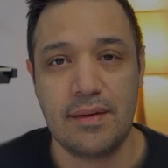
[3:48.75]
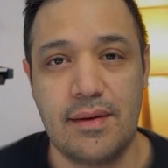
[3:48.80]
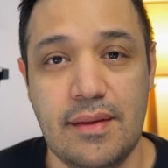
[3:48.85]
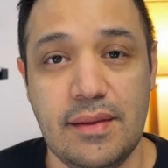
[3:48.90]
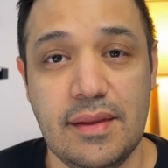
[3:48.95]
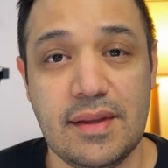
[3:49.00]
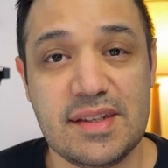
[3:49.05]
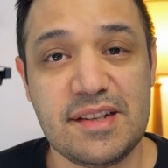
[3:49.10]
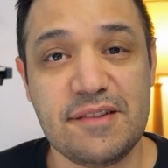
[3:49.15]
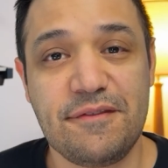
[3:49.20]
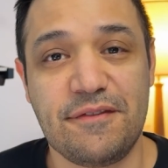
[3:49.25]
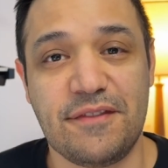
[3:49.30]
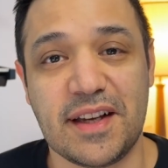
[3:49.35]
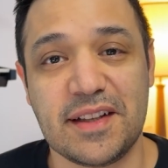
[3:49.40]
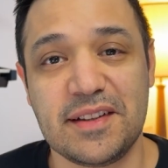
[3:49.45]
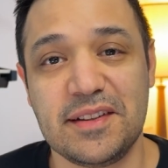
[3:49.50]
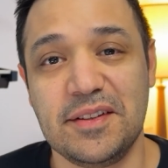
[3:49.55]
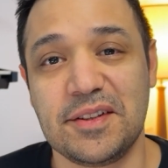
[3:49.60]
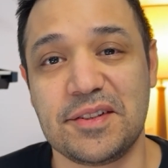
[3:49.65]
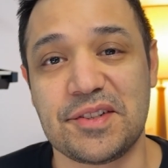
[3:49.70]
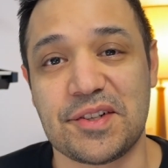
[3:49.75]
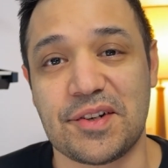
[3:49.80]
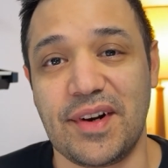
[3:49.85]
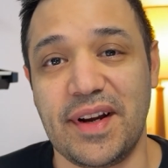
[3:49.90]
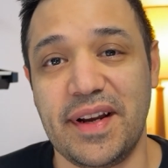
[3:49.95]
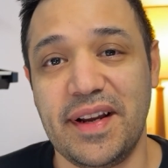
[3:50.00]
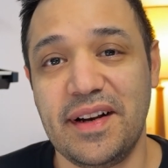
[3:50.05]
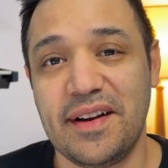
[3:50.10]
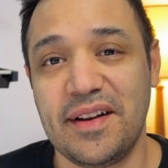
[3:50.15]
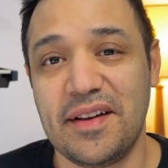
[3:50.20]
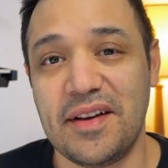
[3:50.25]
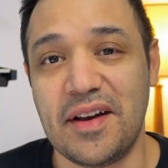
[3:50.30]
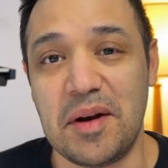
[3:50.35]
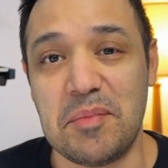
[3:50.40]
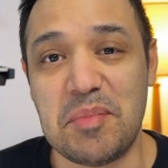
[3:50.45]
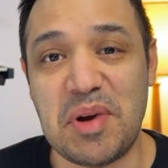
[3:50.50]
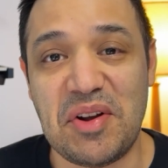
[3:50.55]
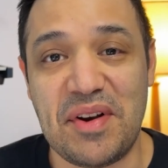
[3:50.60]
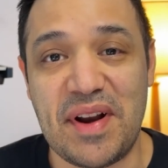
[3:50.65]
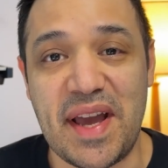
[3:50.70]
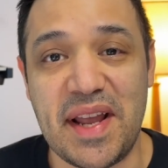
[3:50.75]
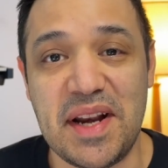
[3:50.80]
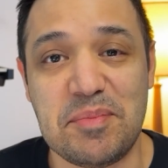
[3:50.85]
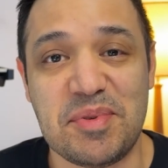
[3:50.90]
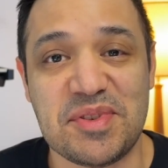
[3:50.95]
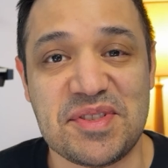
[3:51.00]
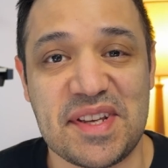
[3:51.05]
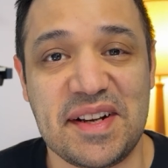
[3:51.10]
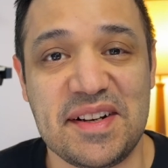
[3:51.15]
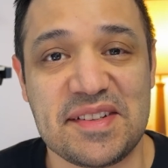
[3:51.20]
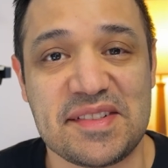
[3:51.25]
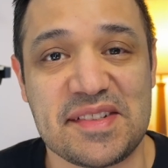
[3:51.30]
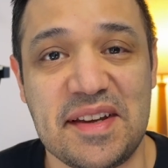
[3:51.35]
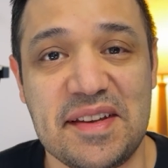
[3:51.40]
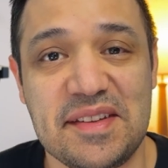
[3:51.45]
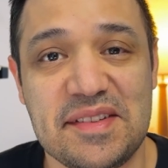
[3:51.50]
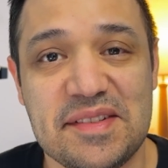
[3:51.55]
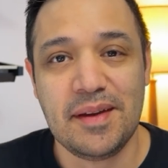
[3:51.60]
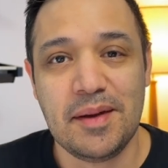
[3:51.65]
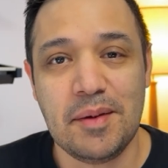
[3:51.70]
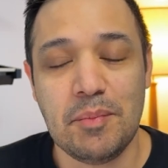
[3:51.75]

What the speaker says: This effect looks great on about 90% of sites,